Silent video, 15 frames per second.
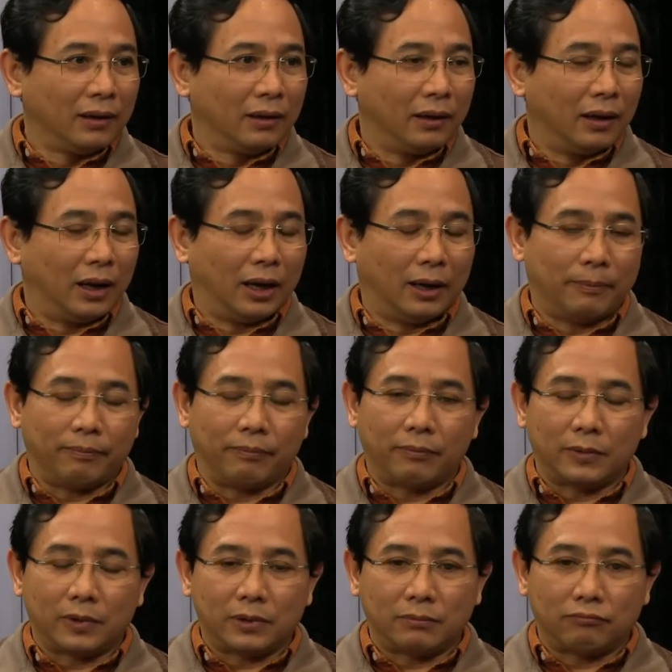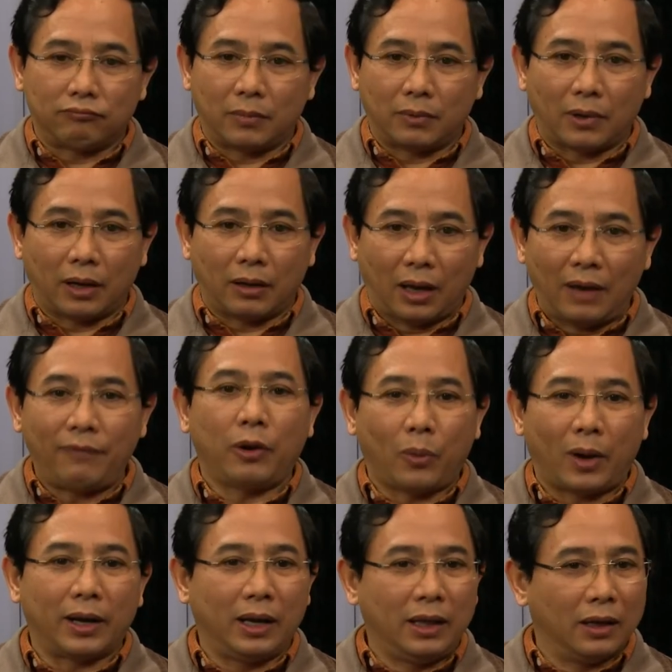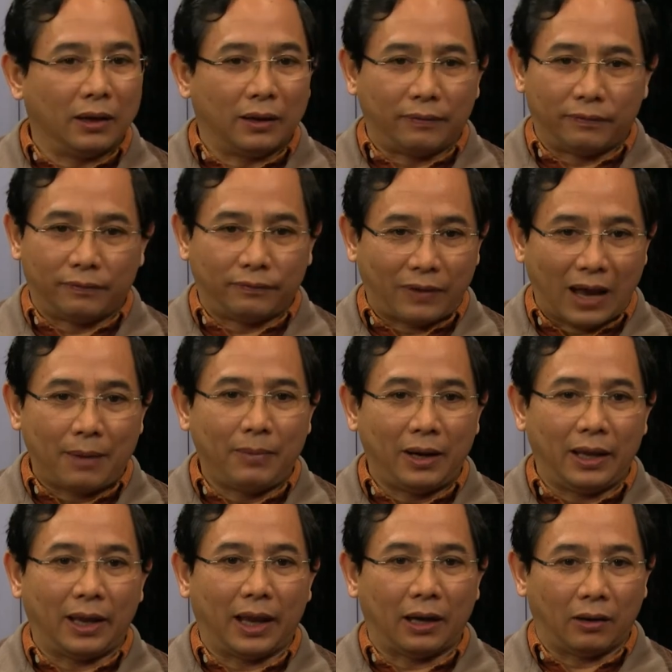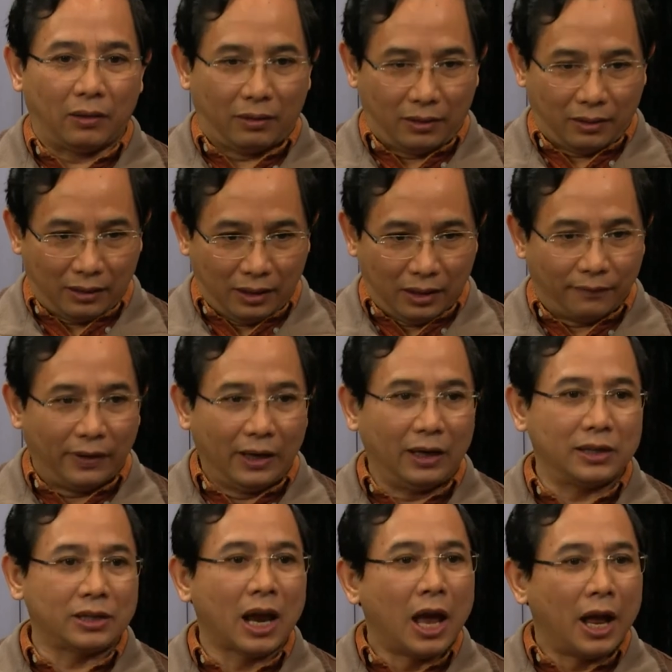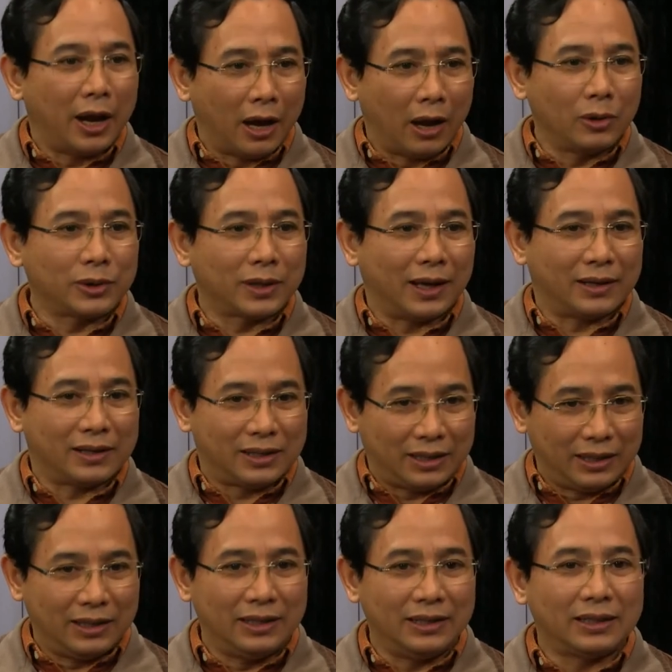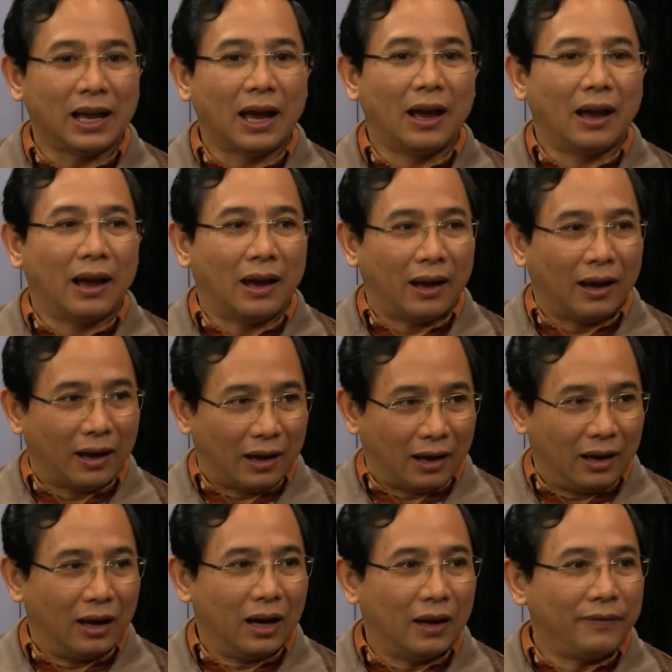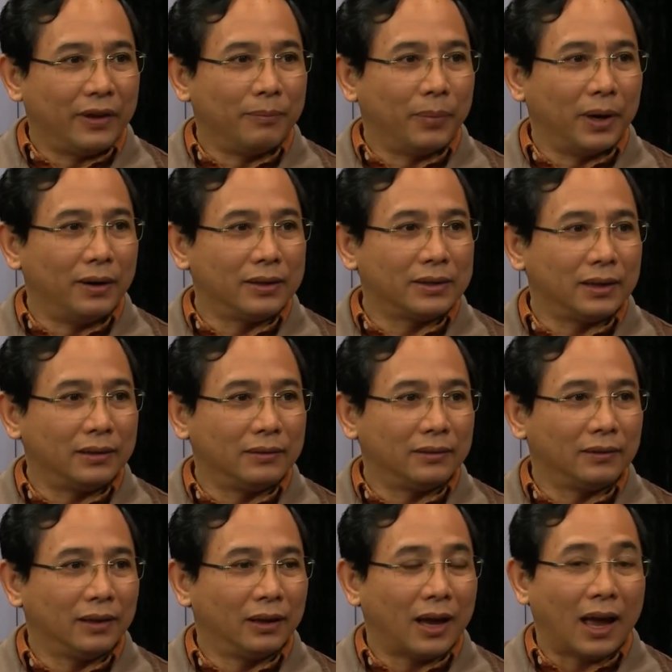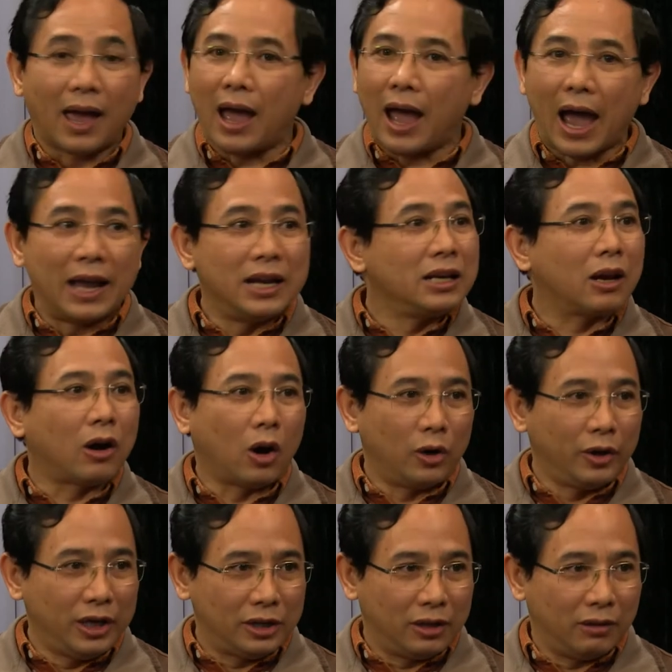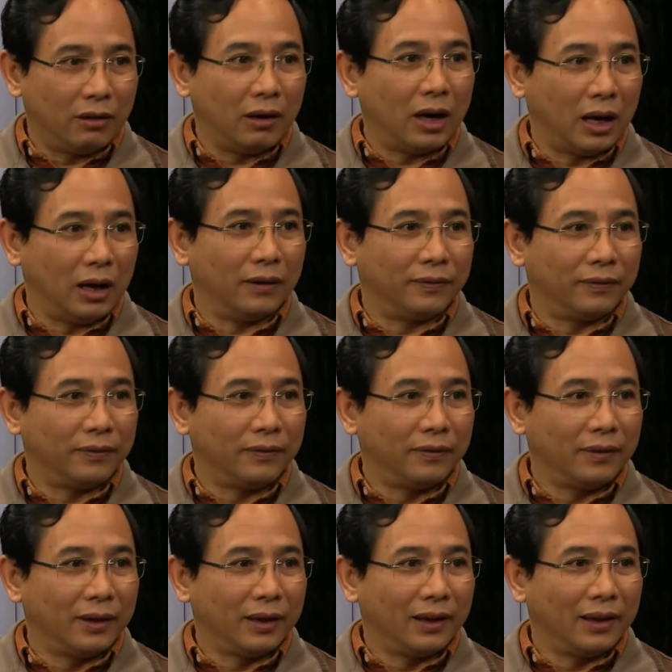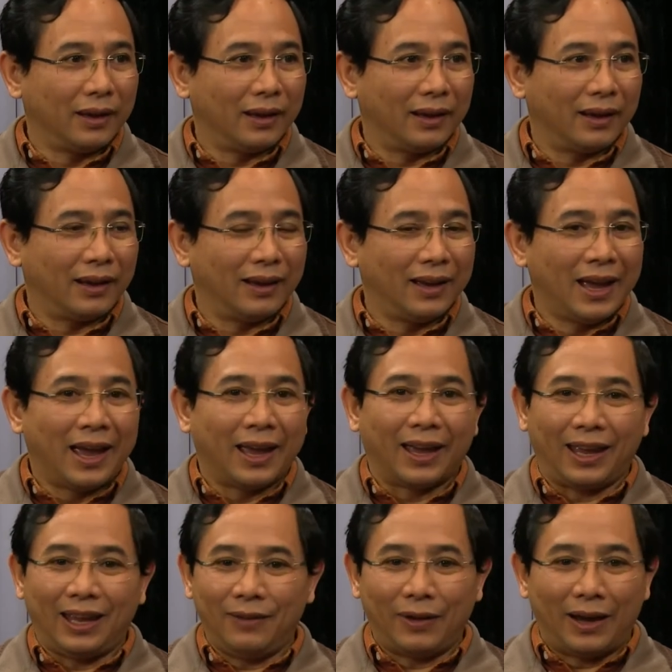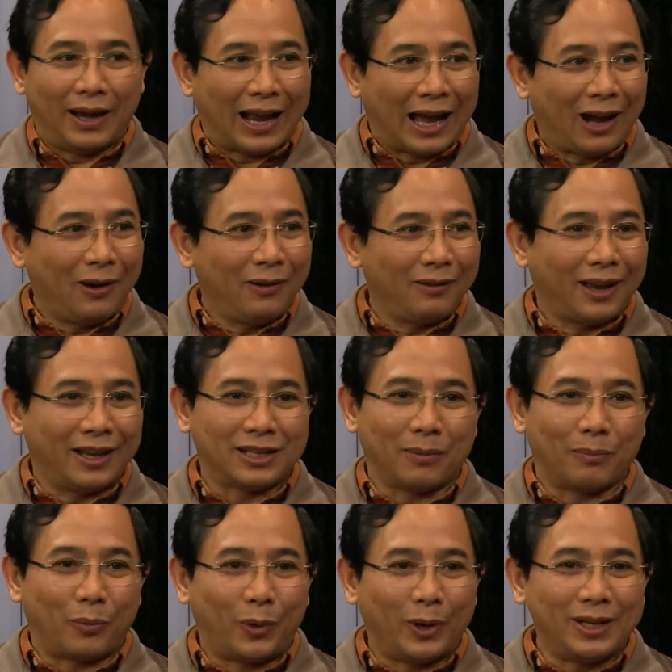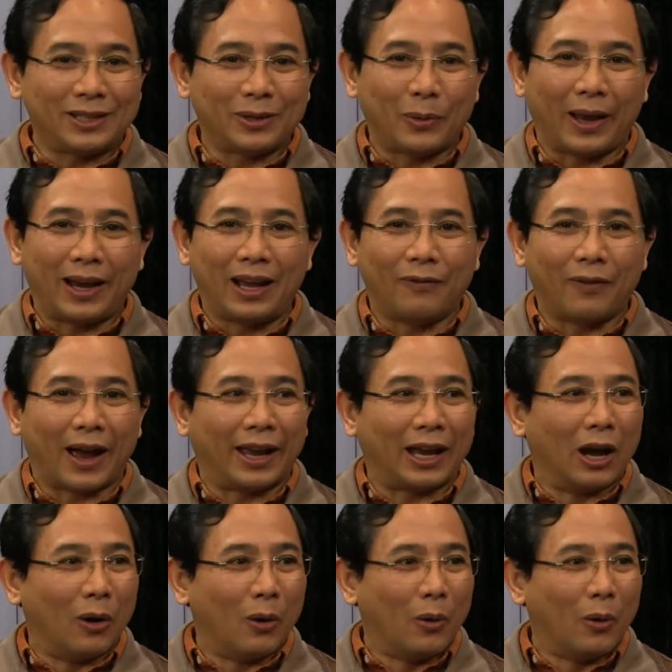Um, everyone in the family and in the village knows that she's a loving person, mm-hmm. unconditional love. Mm-hmm. Uh, even now, as a priest, whenever I go